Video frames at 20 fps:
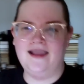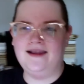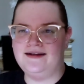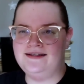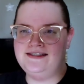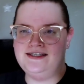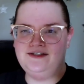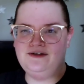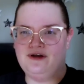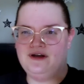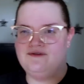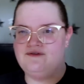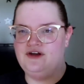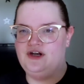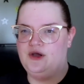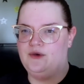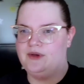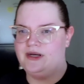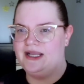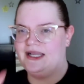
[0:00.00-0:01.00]
honestly don't even
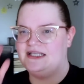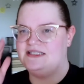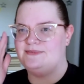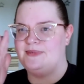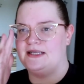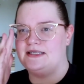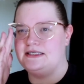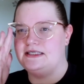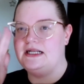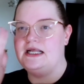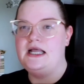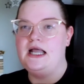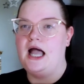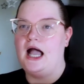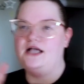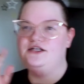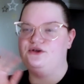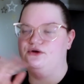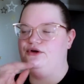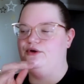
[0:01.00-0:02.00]
know what I expected.
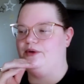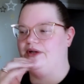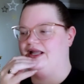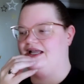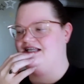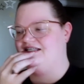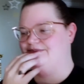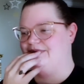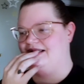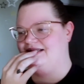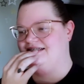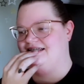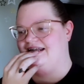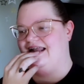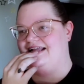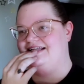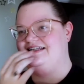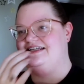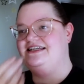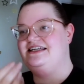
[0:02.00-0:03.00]
I don't know what I expected.
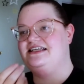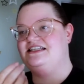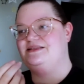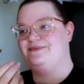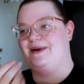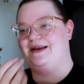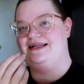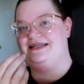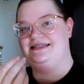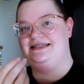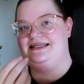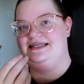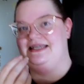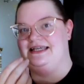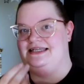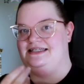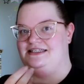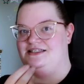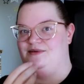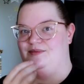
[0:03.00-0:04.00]
I didn't expect
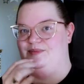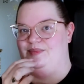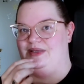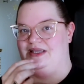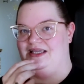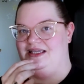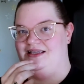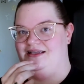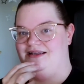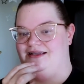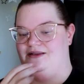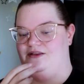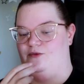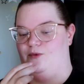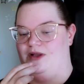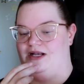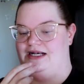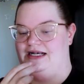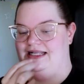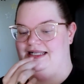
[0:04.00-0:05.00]
it to be
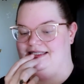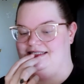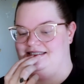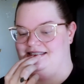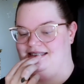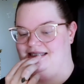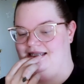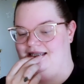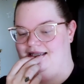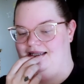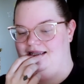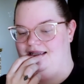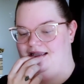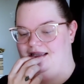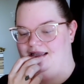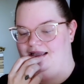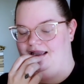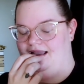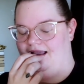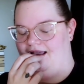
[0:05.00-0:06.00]
what it is.
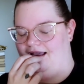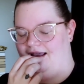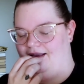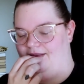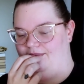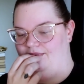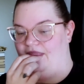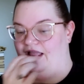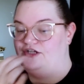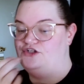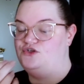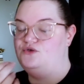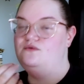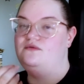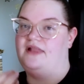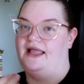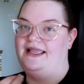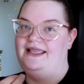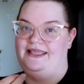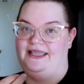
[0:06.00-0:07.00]
I do
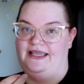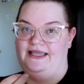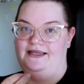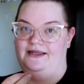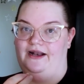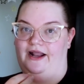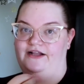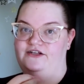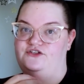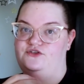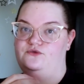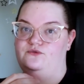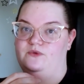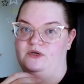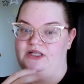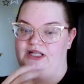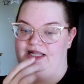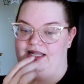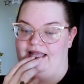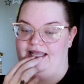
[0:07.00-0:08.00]
like it. I do
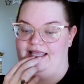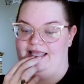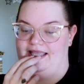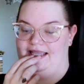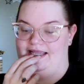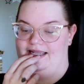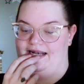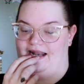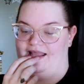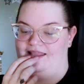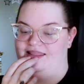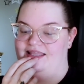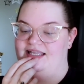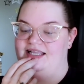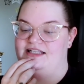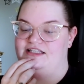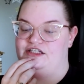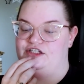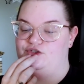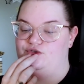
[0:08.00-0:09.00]
really like it. I think
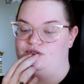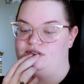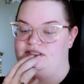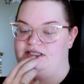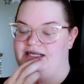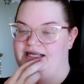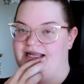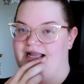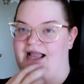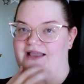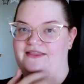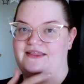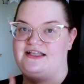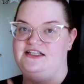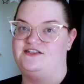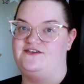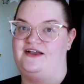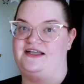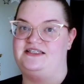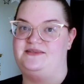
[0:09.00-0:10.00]
it's interesting. I think
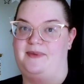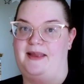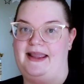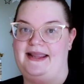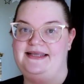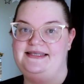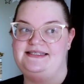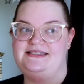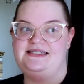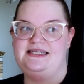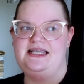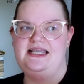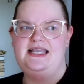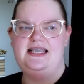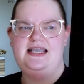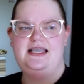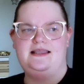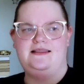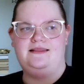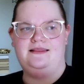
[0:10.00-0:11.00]
it's fast-paced.
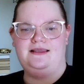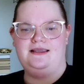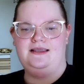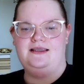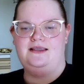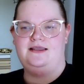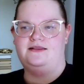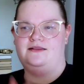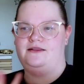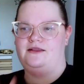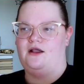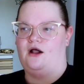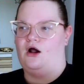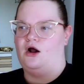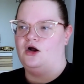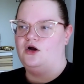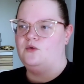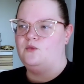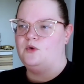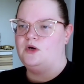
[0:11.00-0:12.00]
The
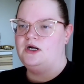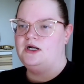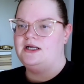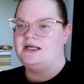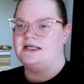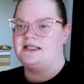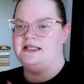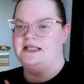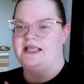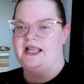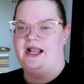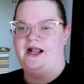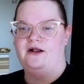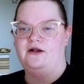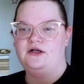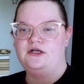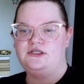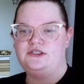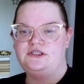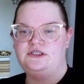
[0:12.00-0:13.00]
artwork and the
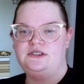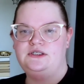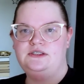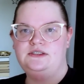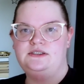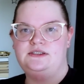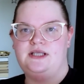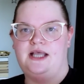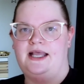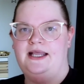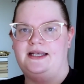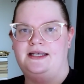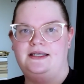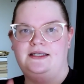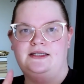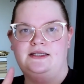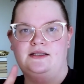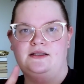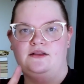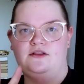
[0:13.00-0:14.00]
characters
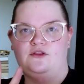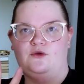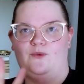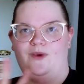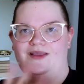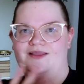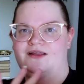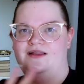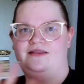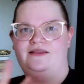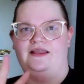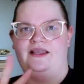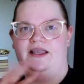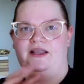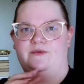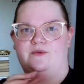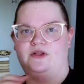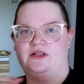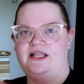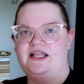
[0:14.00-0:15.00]
and the way that they
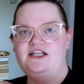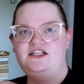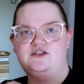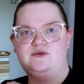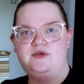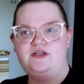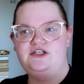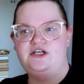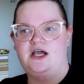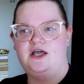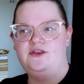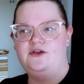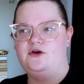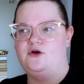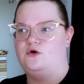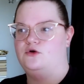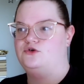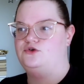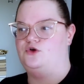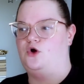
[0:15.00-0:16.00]
relate to each other
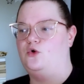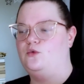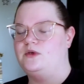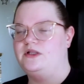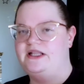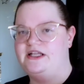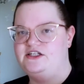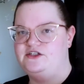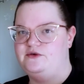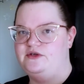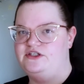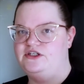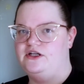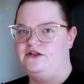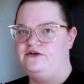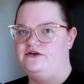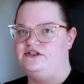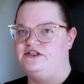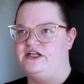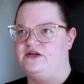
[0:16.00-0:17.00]
or don't relate to each
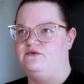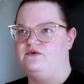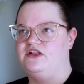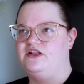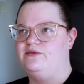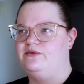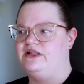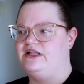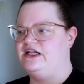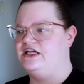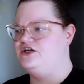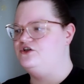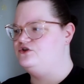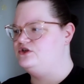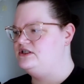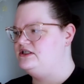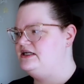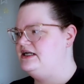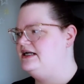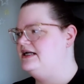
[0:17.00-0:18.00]
other is like really, really
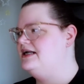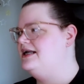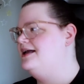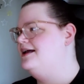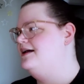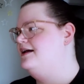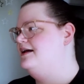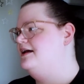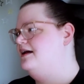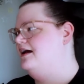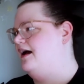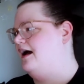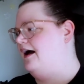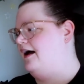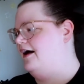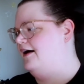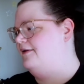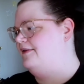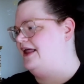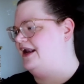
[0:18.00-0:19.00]
interesting.
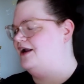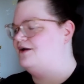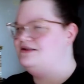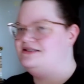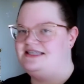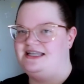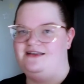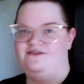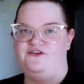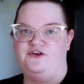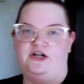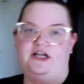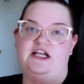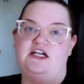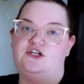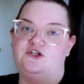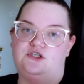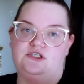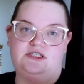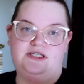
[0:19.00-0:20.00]
And I would say if you're
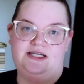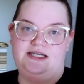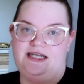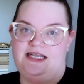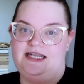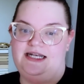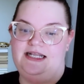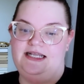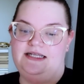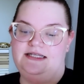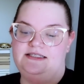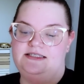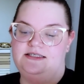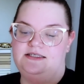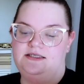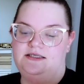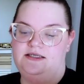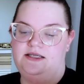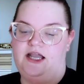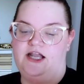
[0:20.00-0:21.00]
interested in it
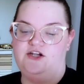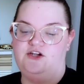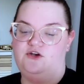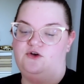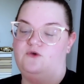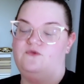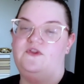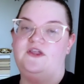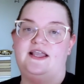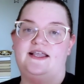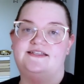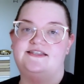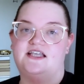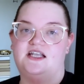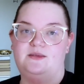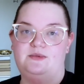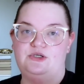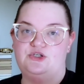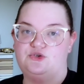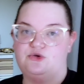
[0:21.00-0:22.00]
and you don't think it's
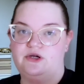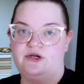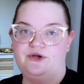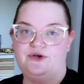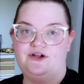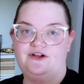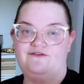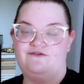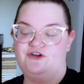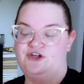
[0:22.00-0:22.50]
gonna be triggering for